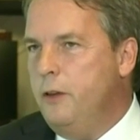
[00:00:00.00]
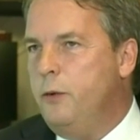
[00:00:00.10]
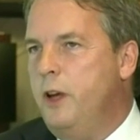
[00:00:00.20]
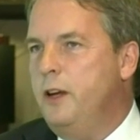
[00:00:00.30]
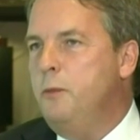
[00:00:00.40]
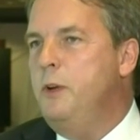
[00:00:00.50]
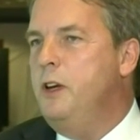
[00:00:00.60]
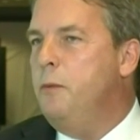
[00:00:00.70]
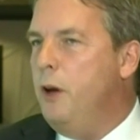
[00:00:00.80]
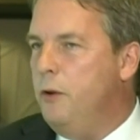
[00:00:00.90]
300
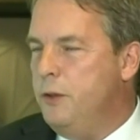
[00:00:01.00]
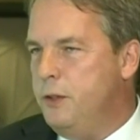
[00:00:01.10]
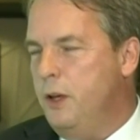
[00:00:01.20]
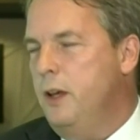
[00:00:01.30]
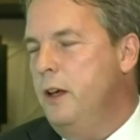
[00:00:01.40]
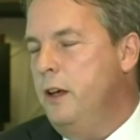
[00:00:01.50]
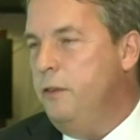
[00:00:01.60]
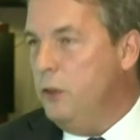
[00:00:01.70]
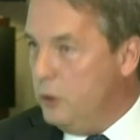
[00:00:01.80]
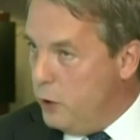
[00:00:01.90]
million barrels, if you